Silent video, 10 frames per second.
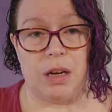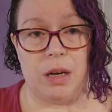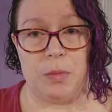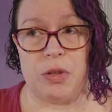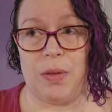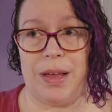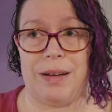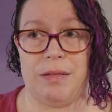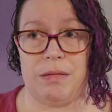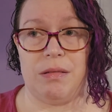so
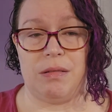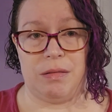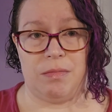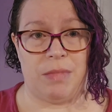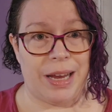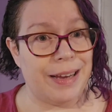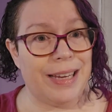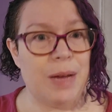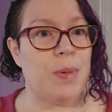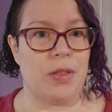that they can
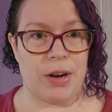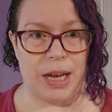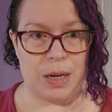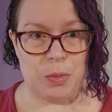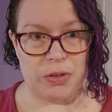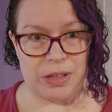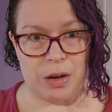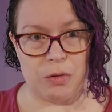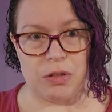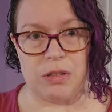keep other animals
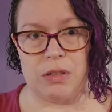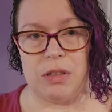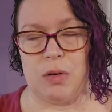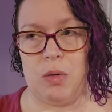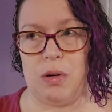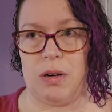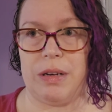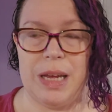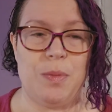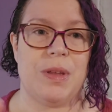out or
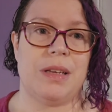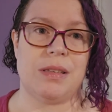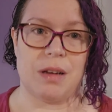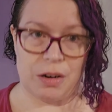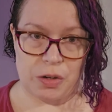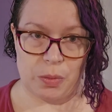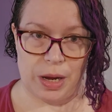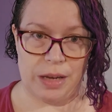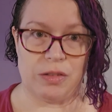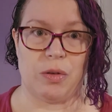keep things tucked
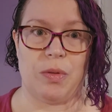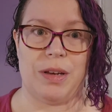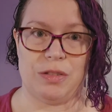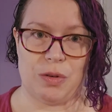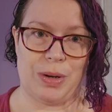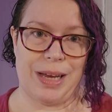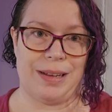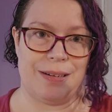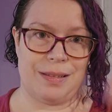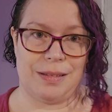away so things don't get
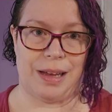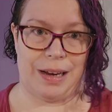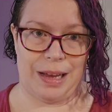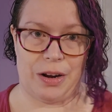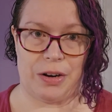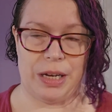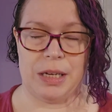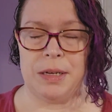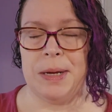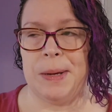into the lighting
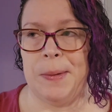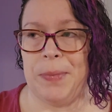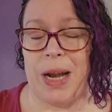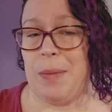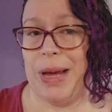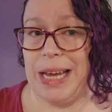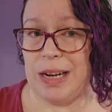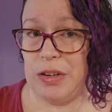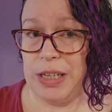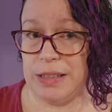area. And I might get
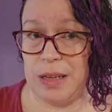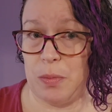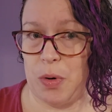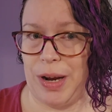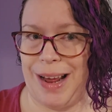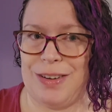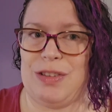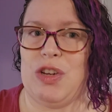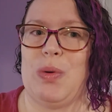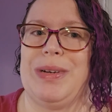a hood at some point. I
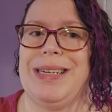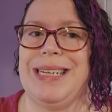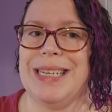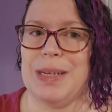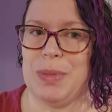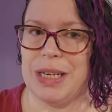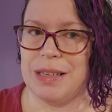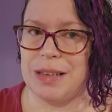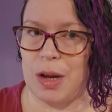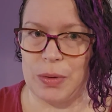just don't need it
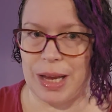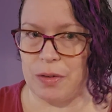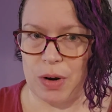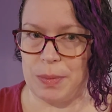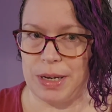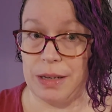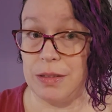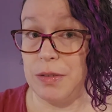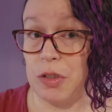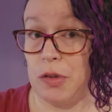because I only have
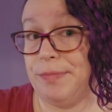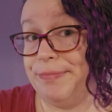reptiles. So